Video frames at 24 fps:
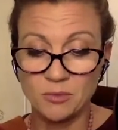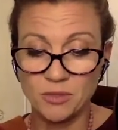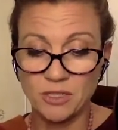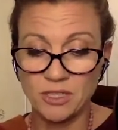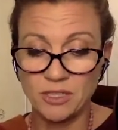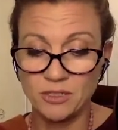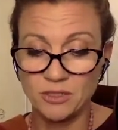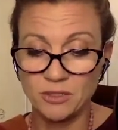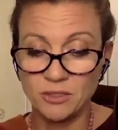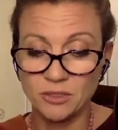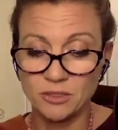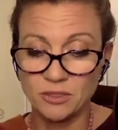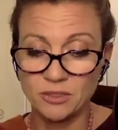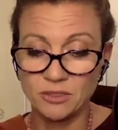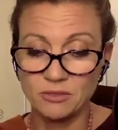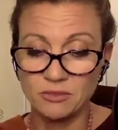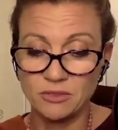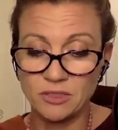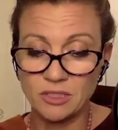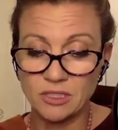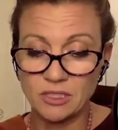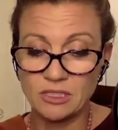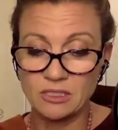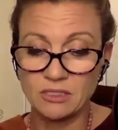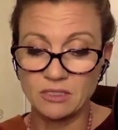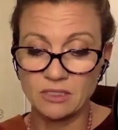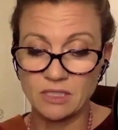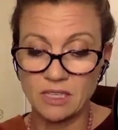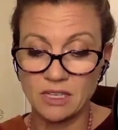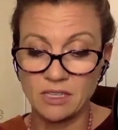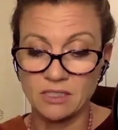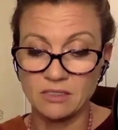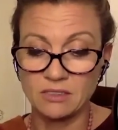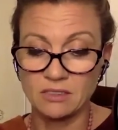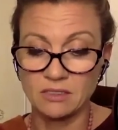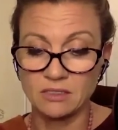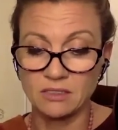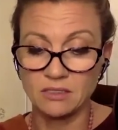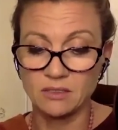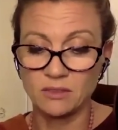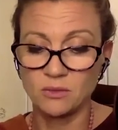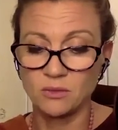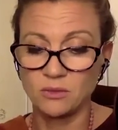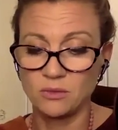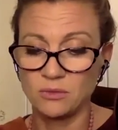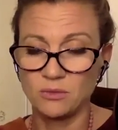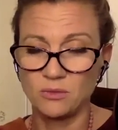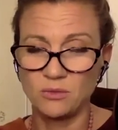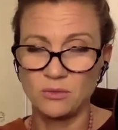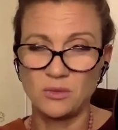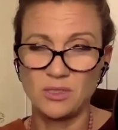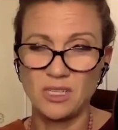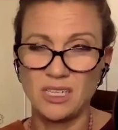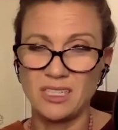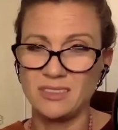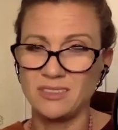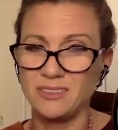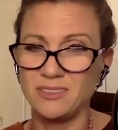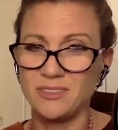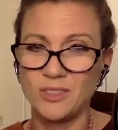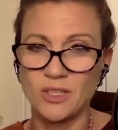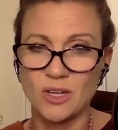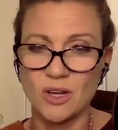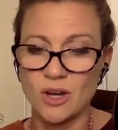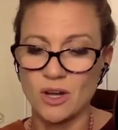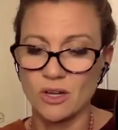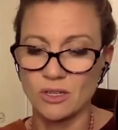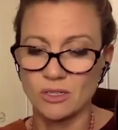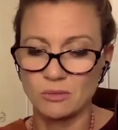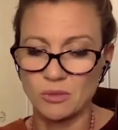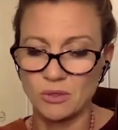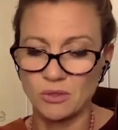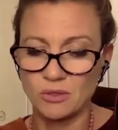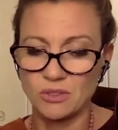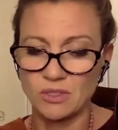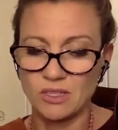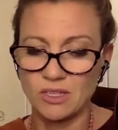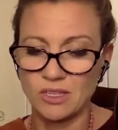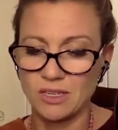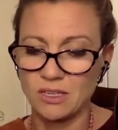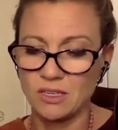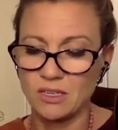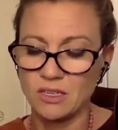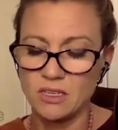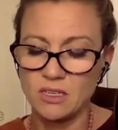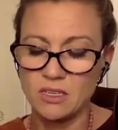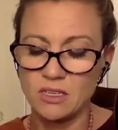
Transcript: predators of various sizes, wild dogs mostly.